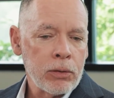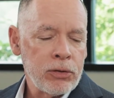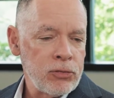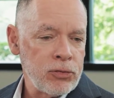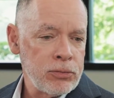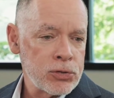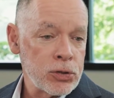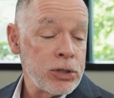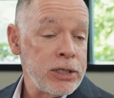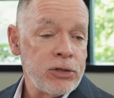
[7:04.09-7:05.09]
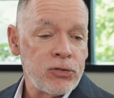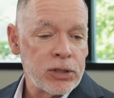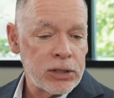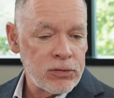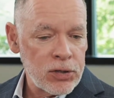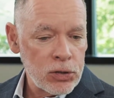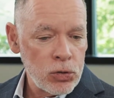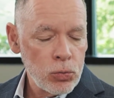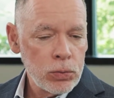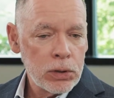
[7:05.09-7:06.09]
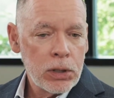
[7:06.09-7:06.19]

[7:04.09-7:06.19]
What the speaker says: This journey needs to continue,